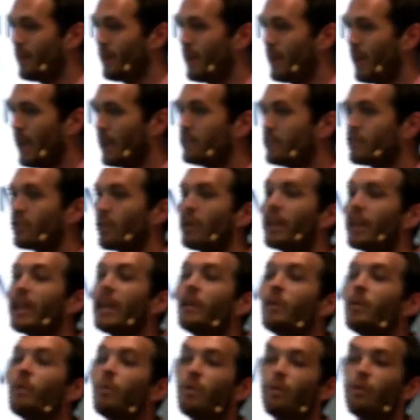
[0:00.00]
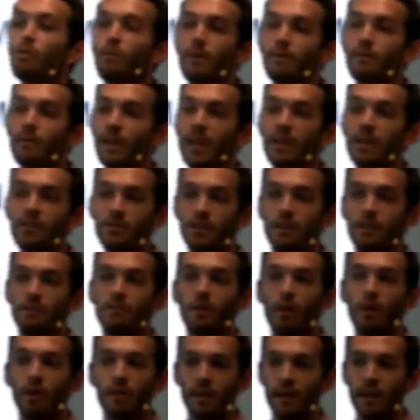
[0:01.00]
And so in the revelation of
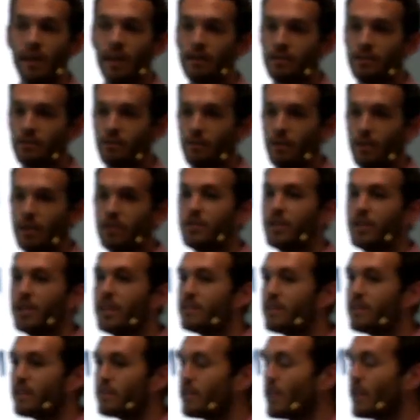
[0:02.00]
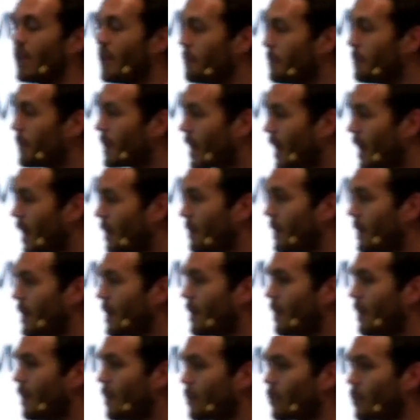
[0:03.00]
God in history, Jesus becoming
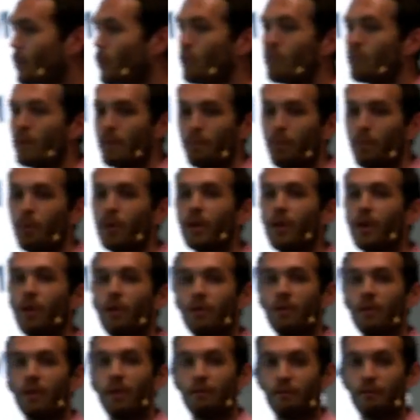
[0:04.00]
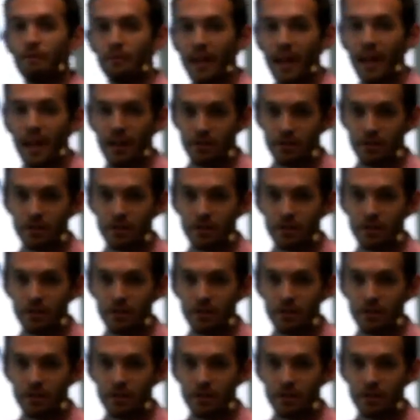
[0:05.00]
human, putting on flesh,